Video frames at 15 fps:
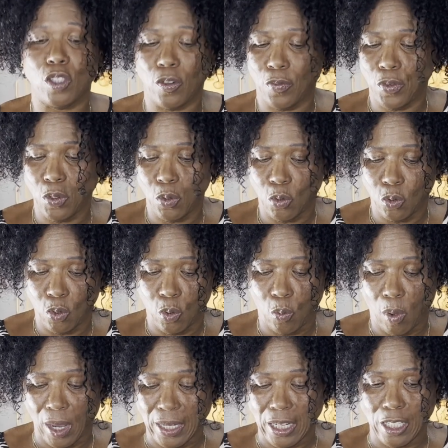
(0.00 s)
of you who don't
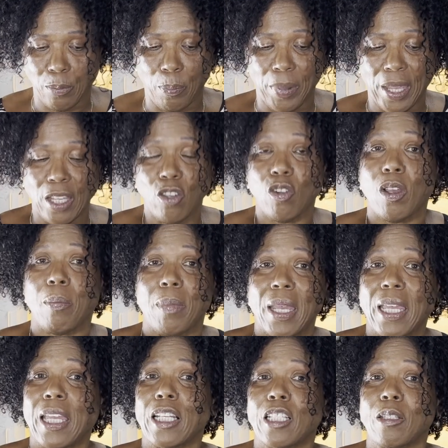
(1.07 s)
want this big, you can
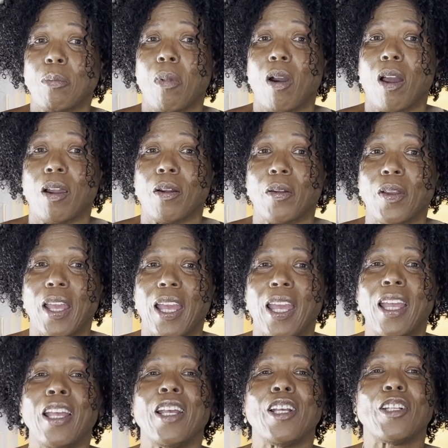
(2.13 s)
make it smaller,
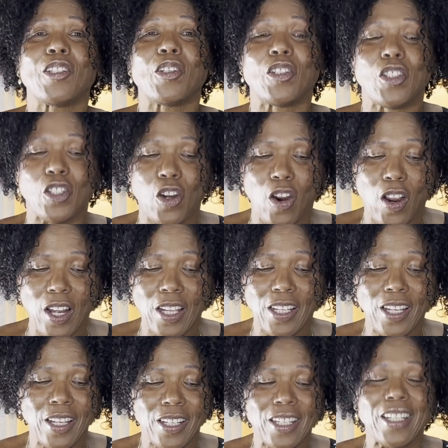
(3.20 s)
okay? So
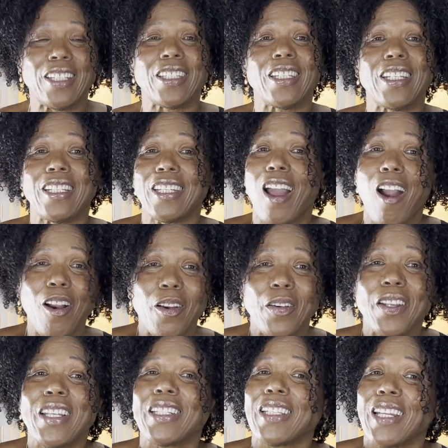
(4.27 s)
Charlie, he's
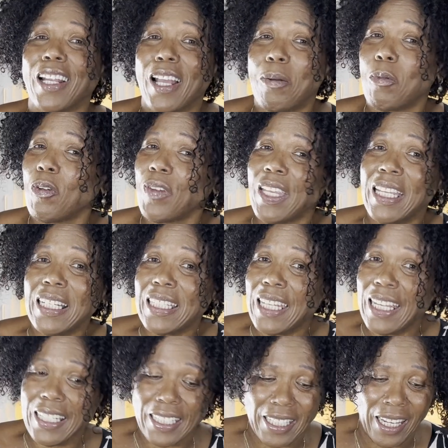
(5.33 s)
hungry. He's gonna come over here and
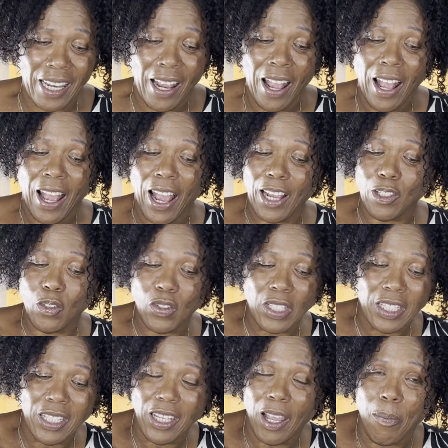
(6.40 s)
taste it. As you
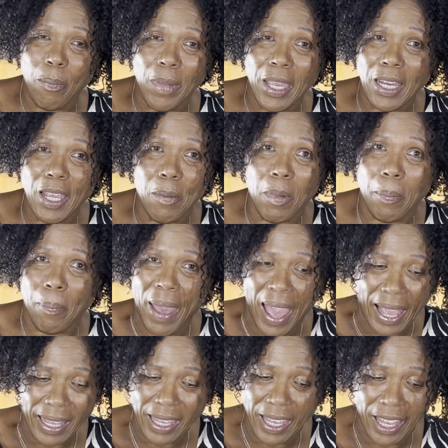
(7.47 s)
see, I made him a
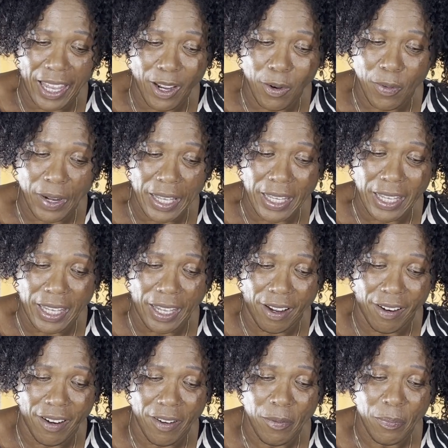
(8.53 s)
pancake right
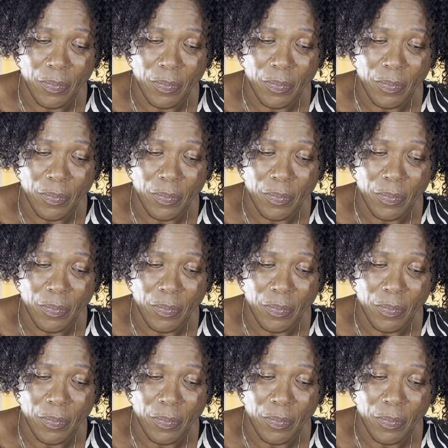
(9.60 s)
here.